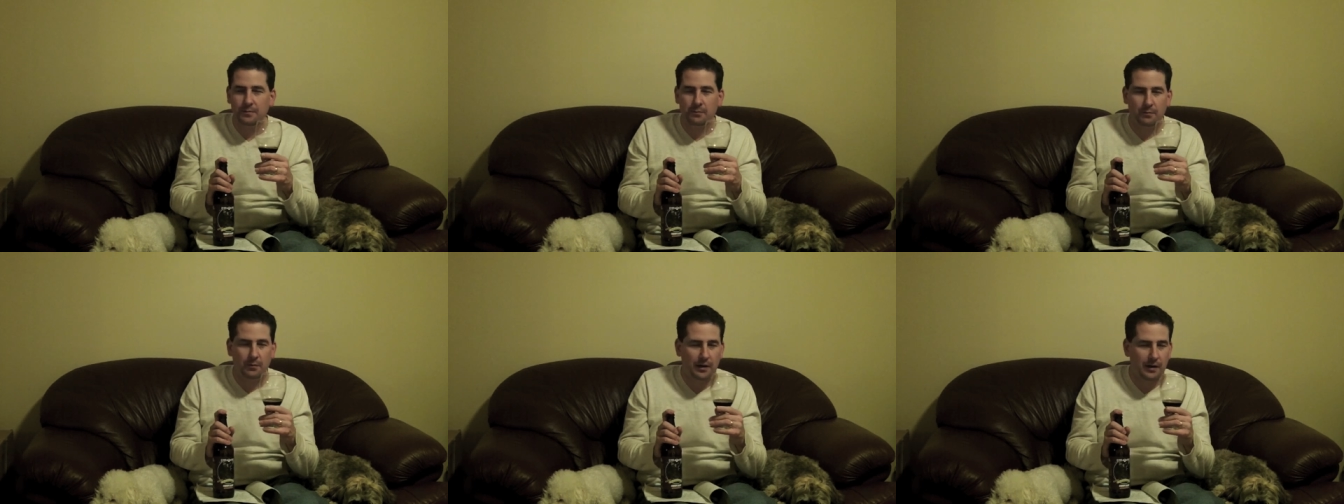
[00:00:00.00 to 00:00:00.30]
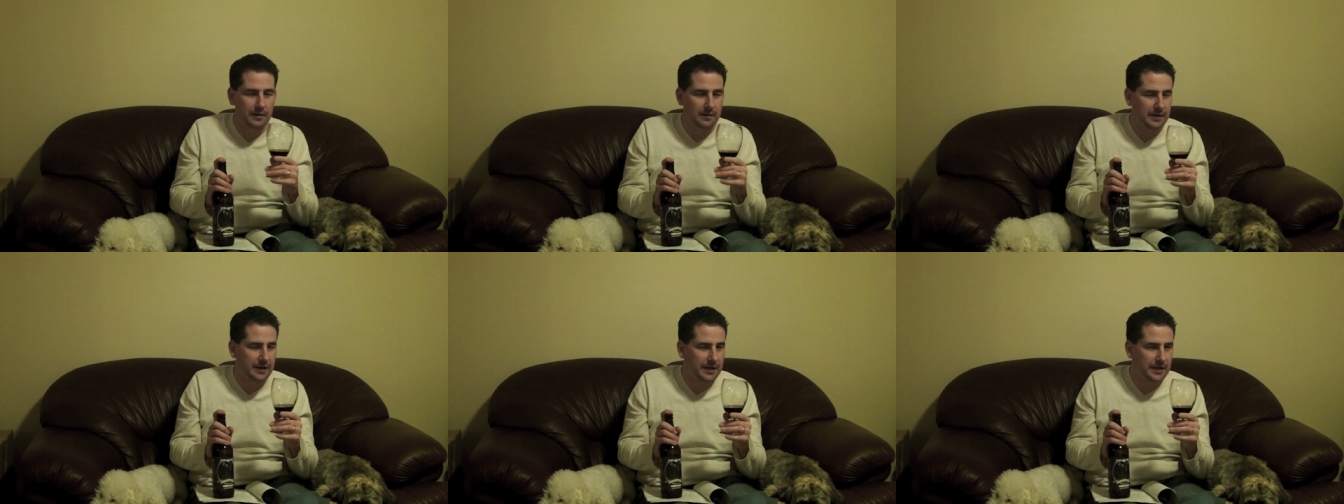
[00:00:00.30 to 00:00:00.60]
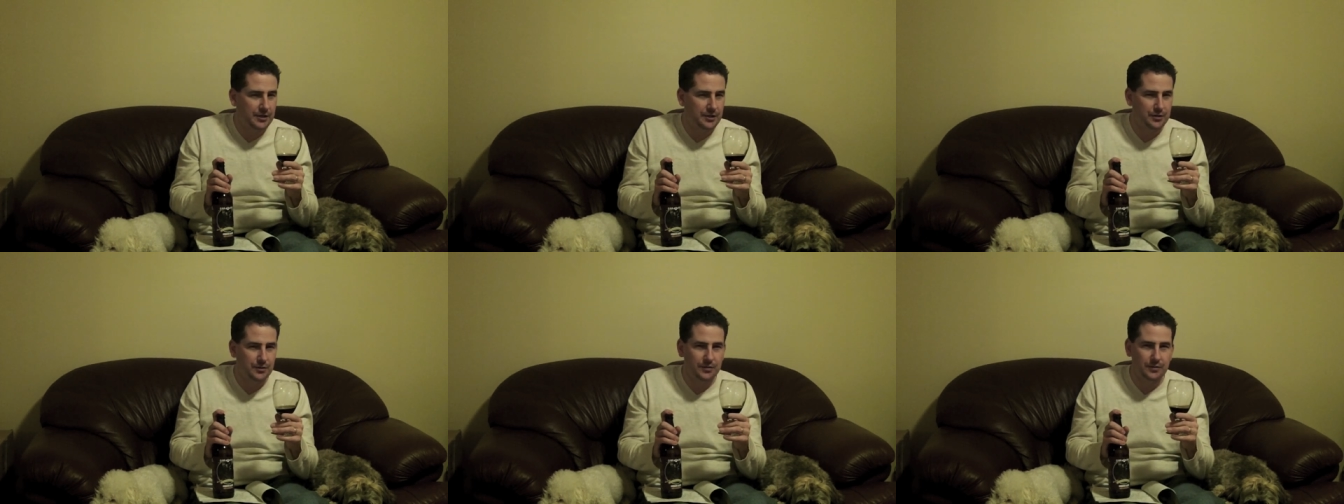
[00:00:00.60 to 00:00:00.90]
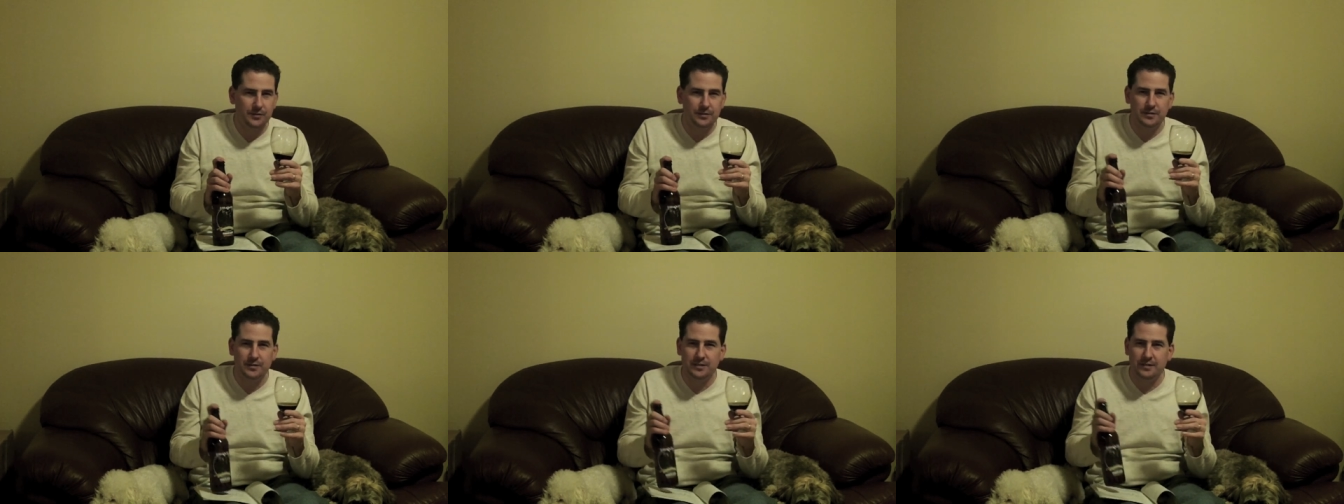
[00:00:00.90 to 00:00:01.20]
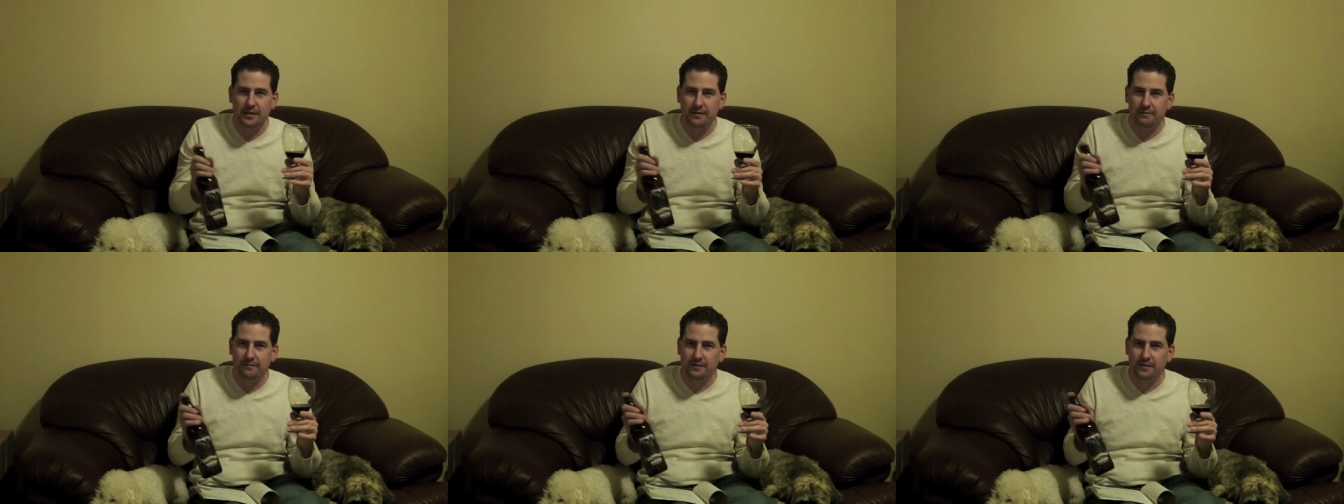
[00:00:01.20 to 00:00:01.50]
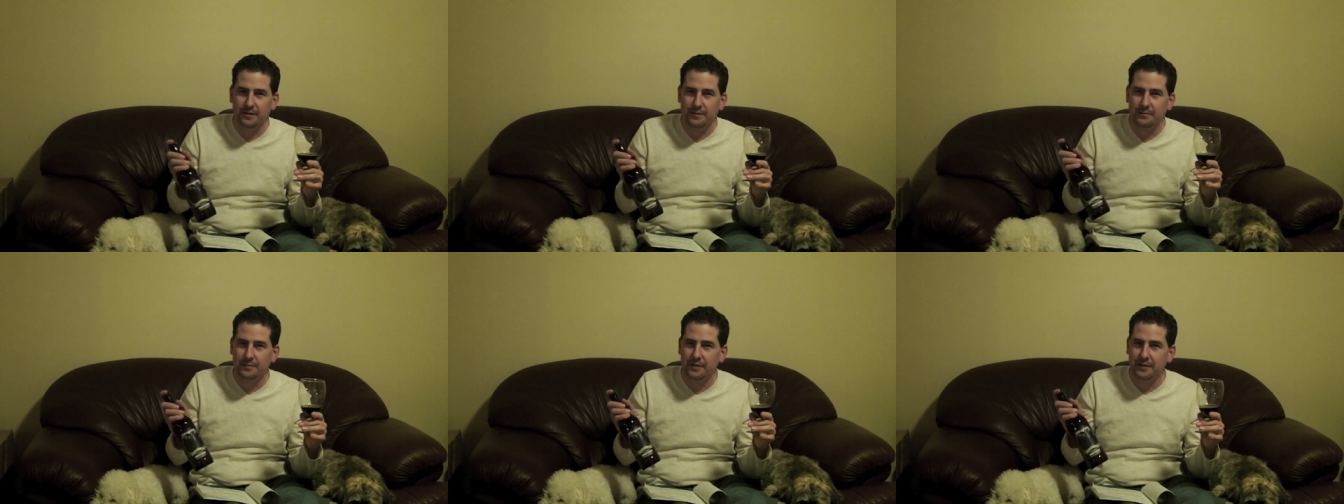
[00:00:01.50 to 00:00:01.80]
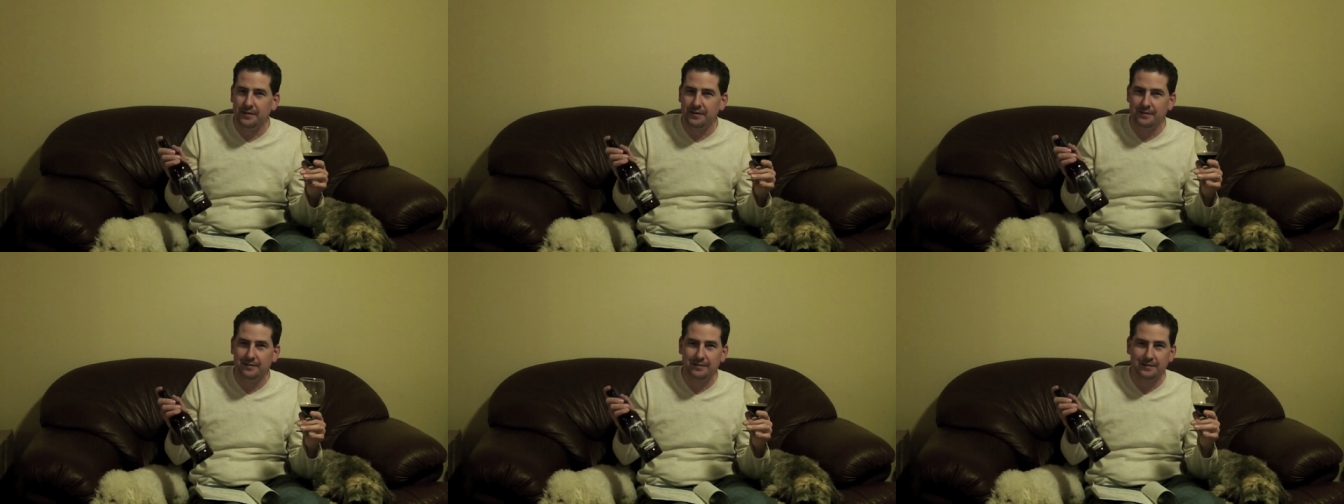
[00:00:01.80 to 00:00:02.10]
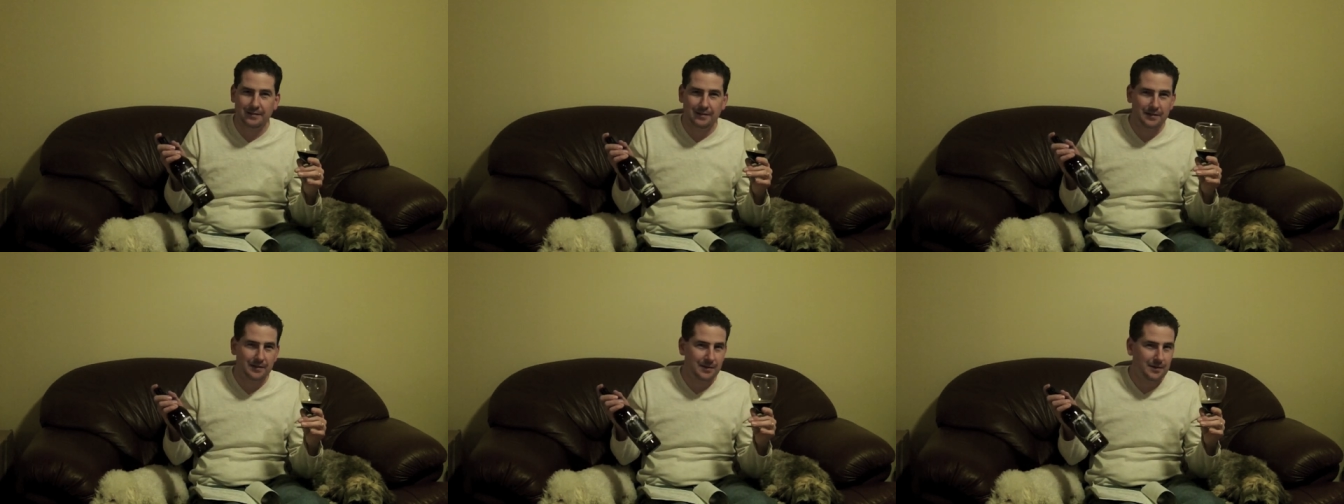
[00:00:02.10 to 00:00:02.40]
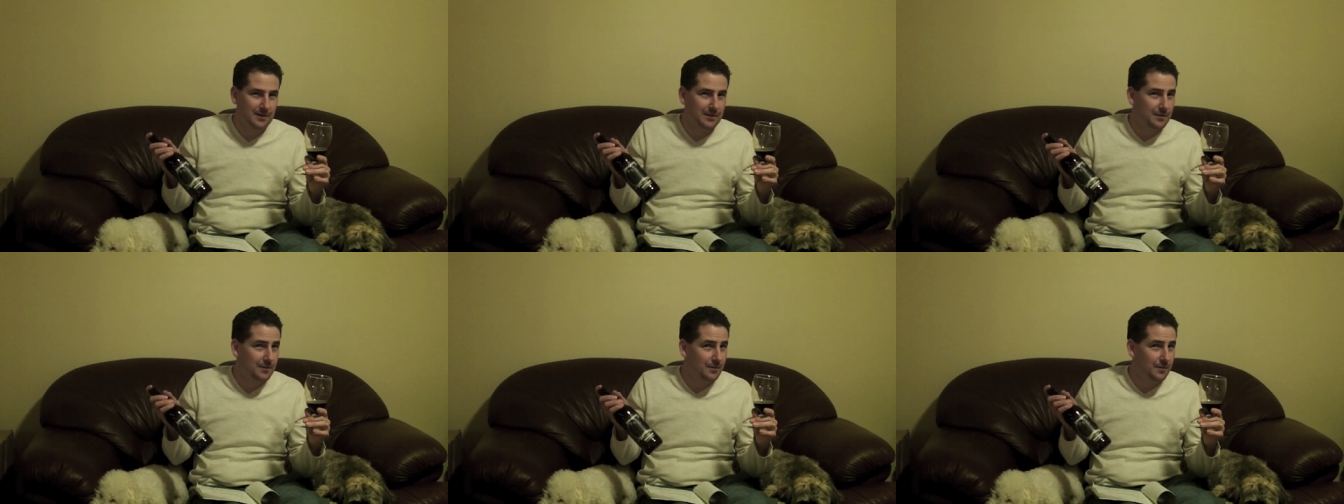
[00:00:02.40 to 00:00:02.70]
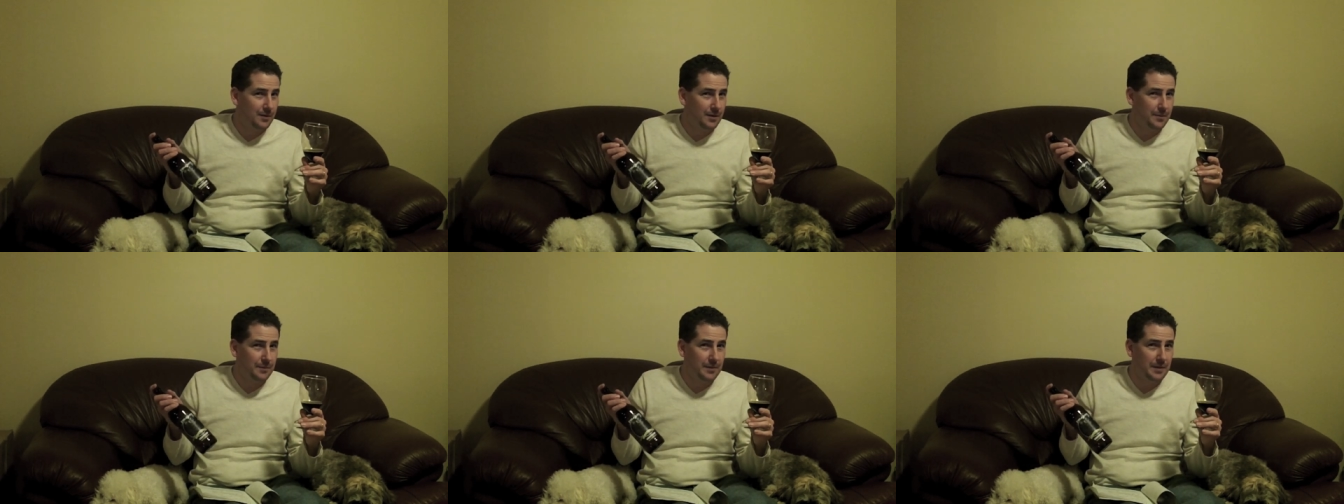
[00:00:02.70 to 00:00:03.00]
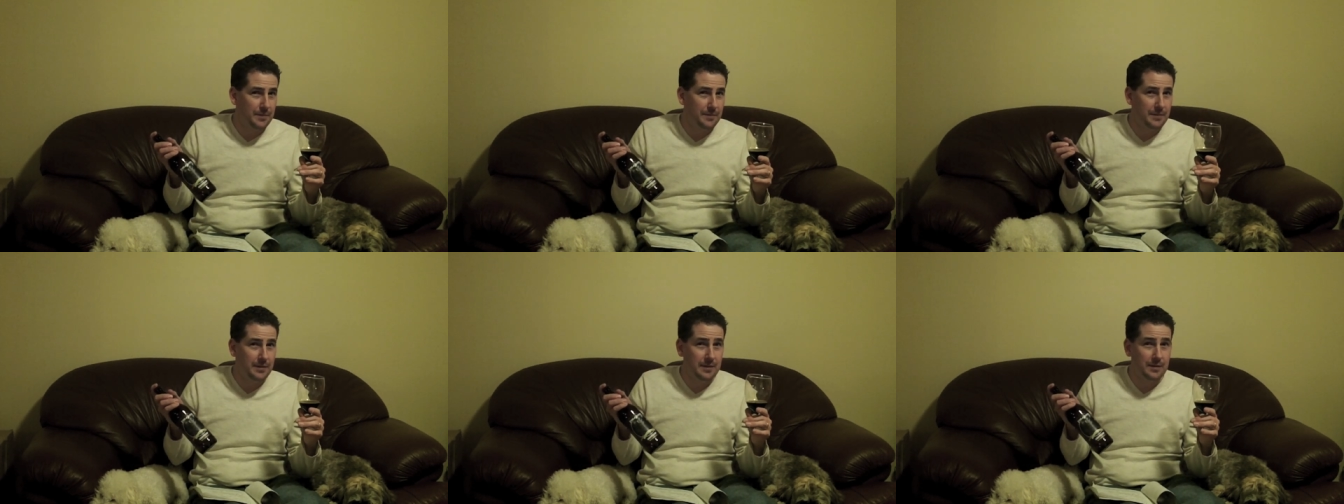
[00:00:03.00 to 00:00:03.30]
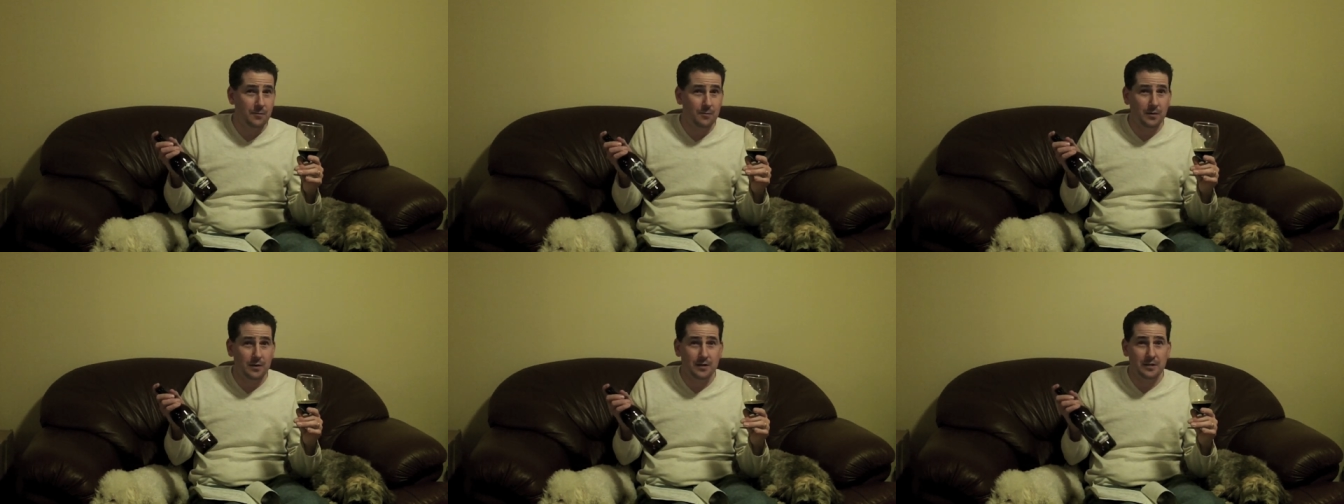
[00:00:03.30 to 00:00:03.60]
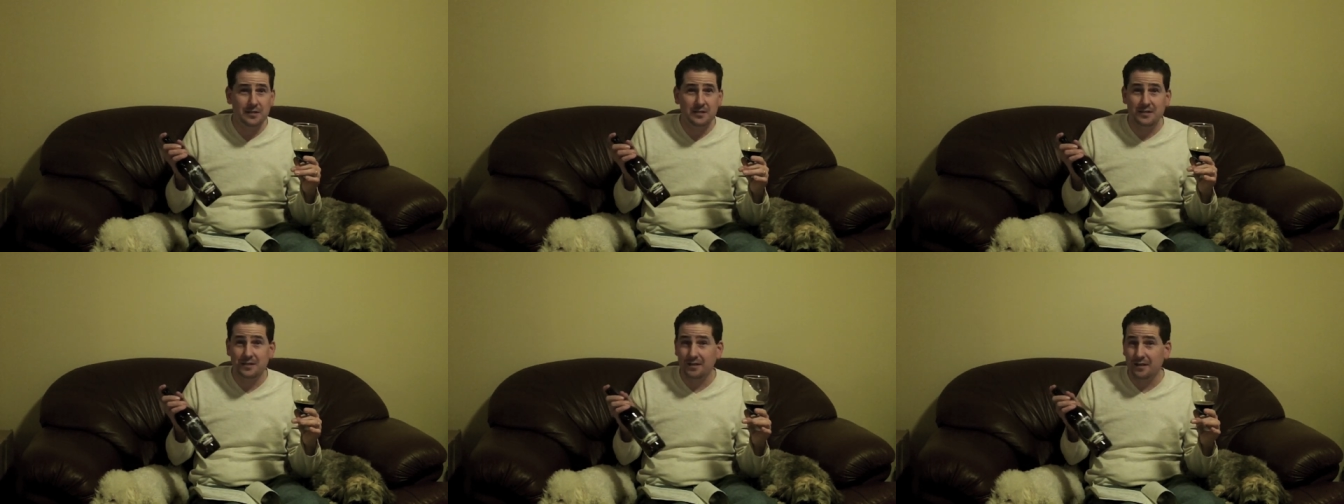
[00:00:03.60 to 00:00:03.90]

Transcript: Brown Angel has definitely been one of my big ones.